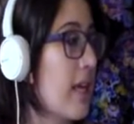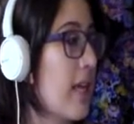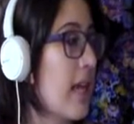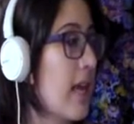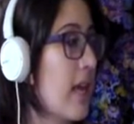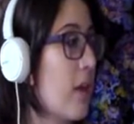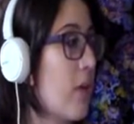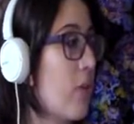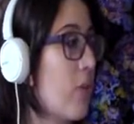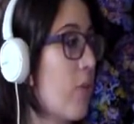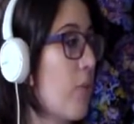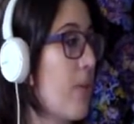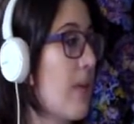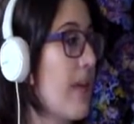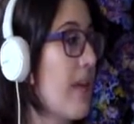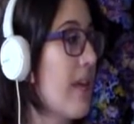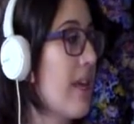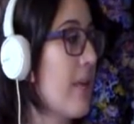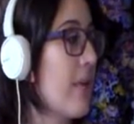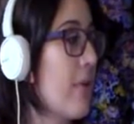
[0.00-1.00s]
that
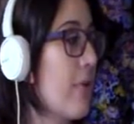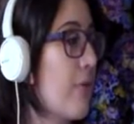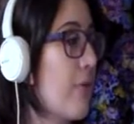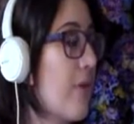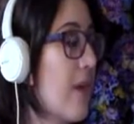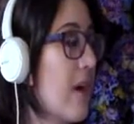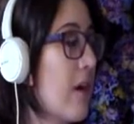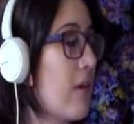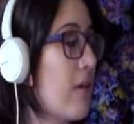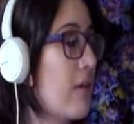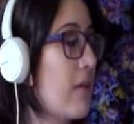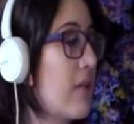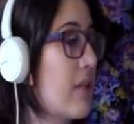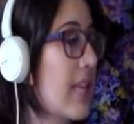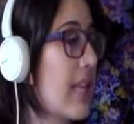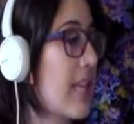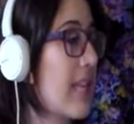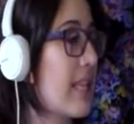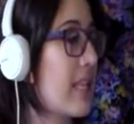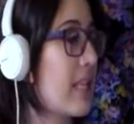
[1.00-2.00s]
we found
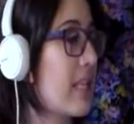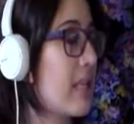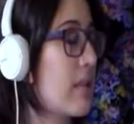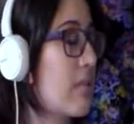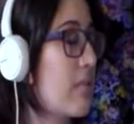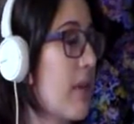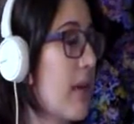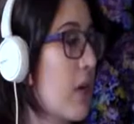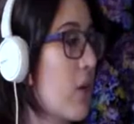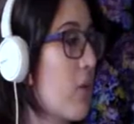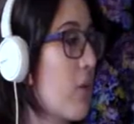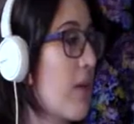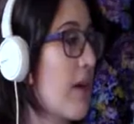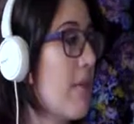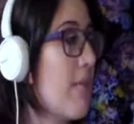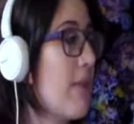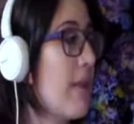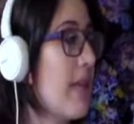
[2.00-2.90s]
like this spiderweb